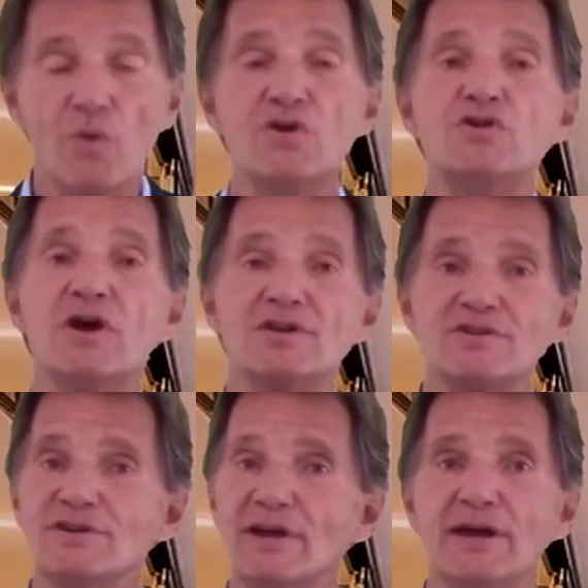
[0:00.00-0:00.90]
We
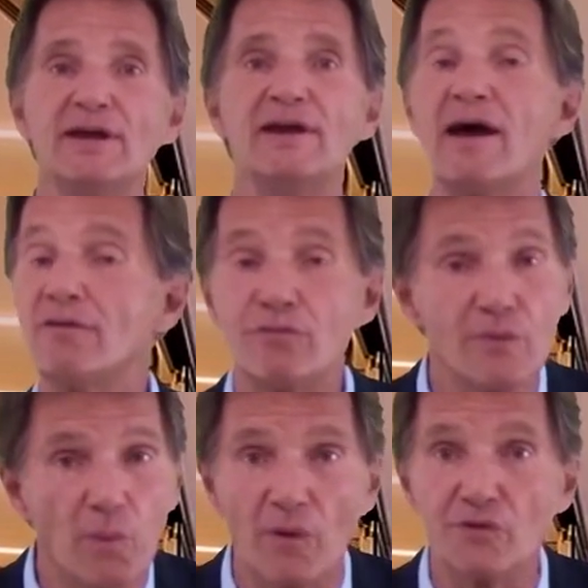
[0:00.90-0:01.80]
just need
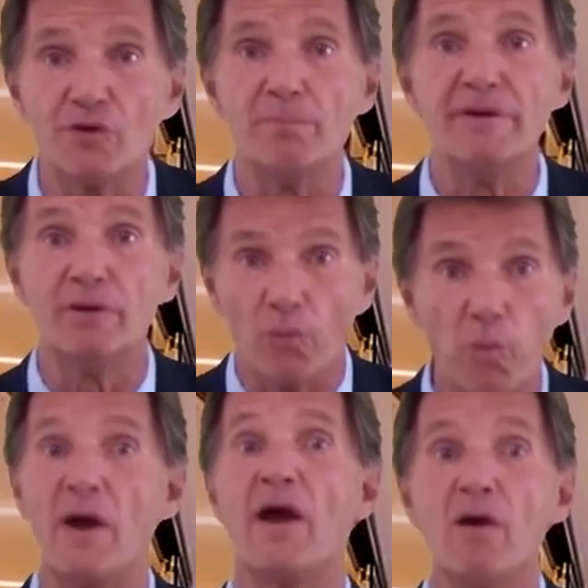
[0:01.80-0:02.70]
everyone to be
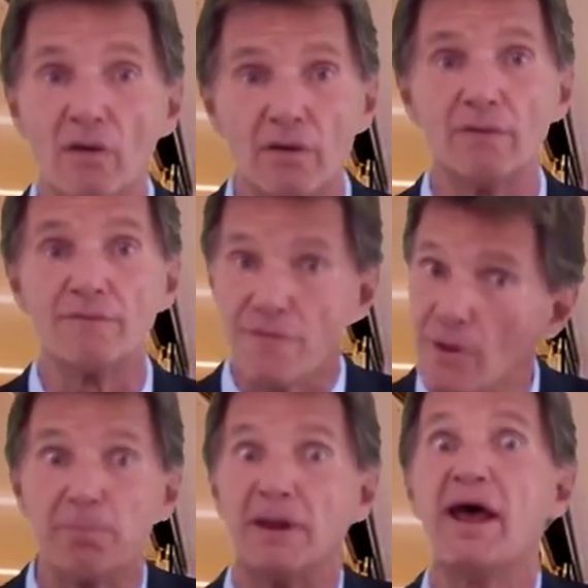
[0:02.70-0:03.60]
aware
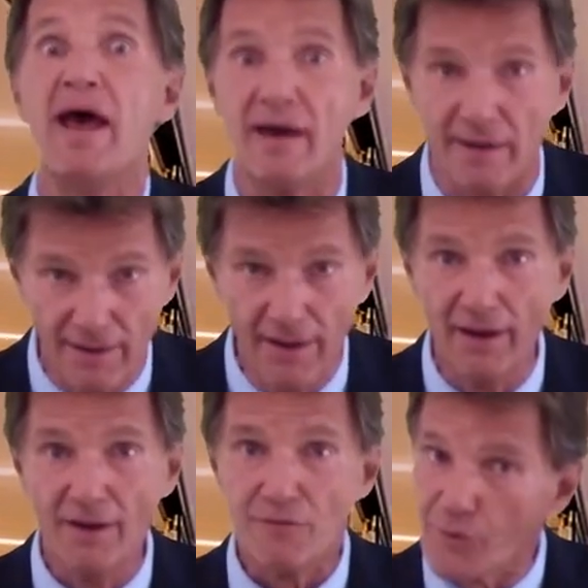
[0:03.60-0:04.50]
of the plan
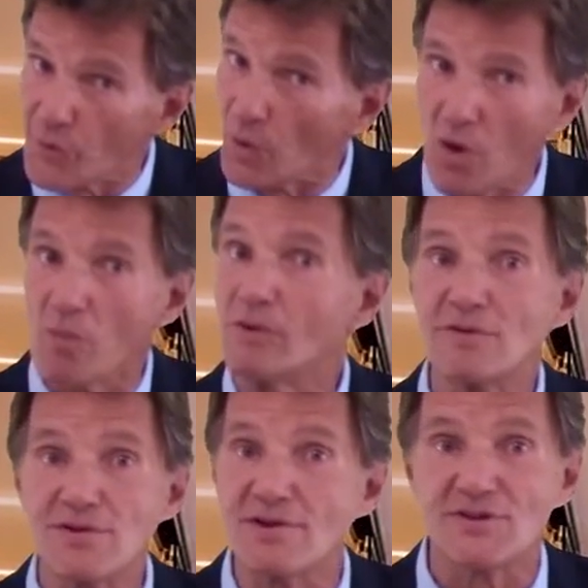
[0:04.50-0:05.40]
for
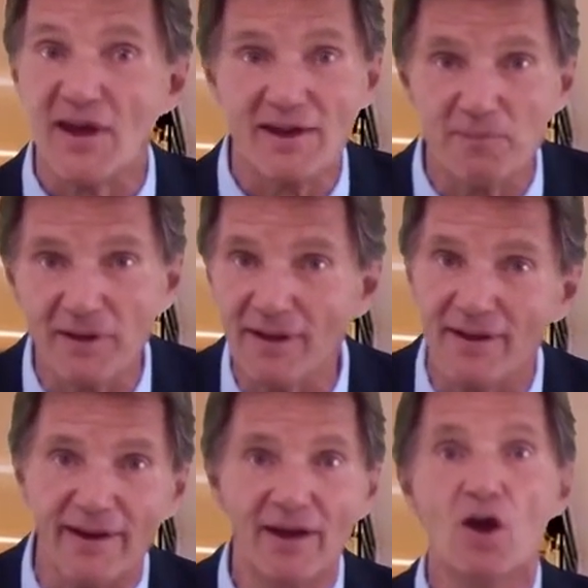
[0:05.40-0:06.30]
global
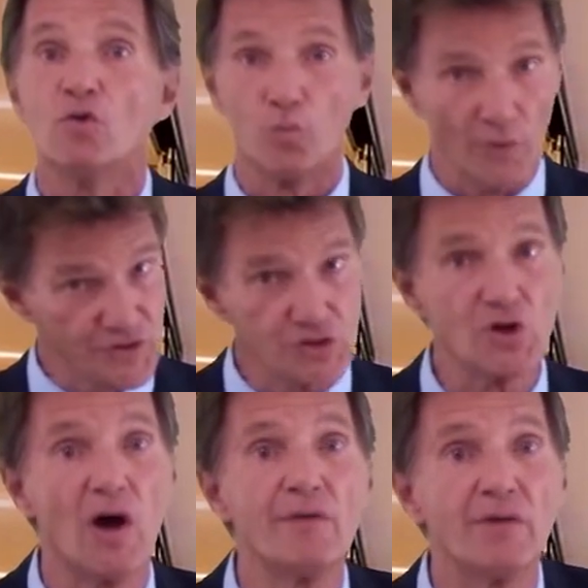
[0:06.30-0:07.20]
sustainability, which
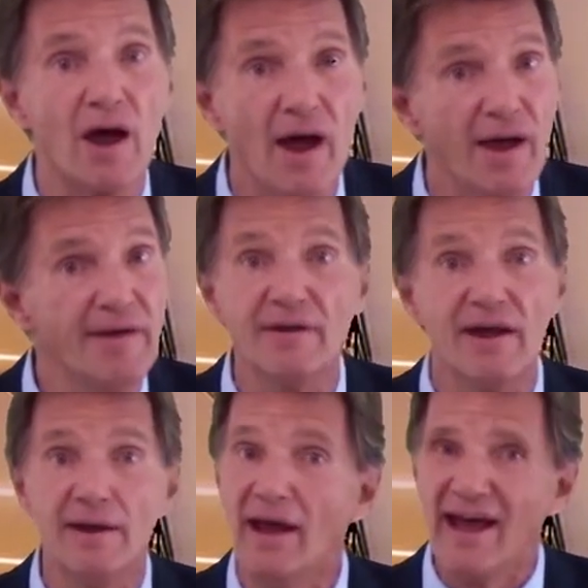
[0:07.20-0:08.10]
is online
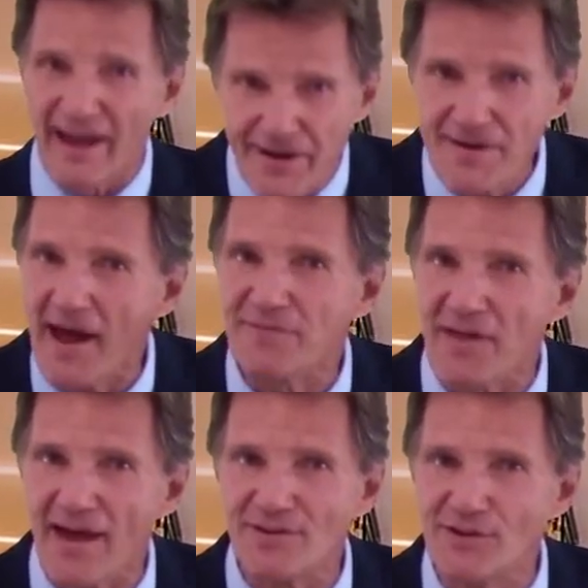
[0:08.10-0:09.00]
and, and
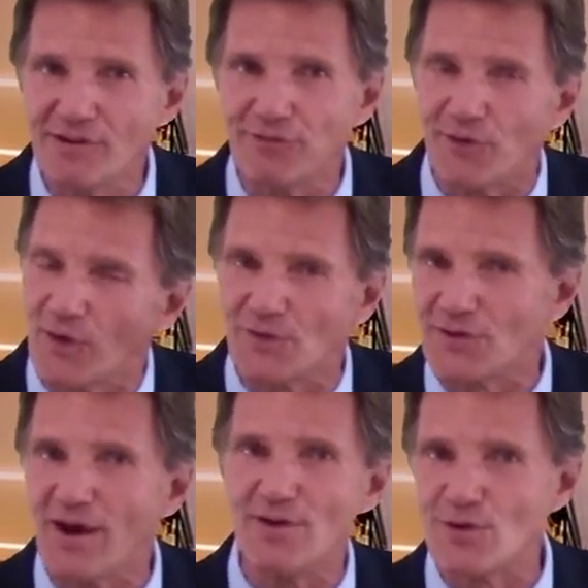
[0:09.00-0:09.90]
not that
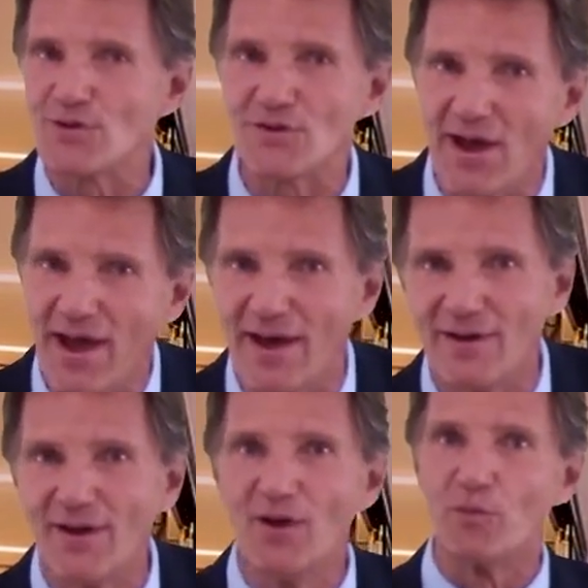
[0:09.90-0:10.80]
difficult to
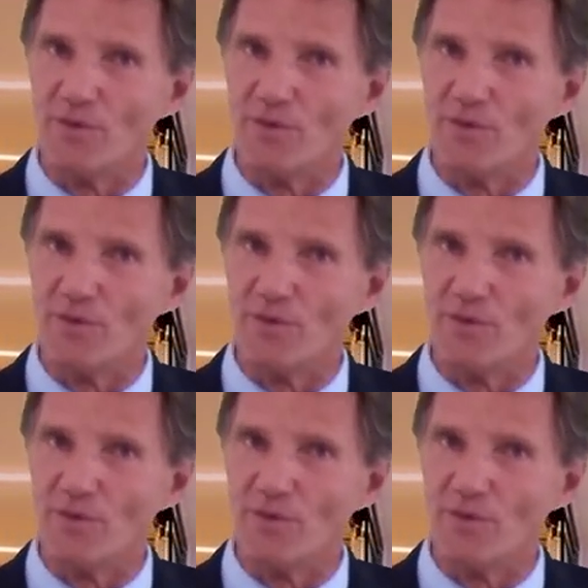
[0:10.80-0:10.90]
understand.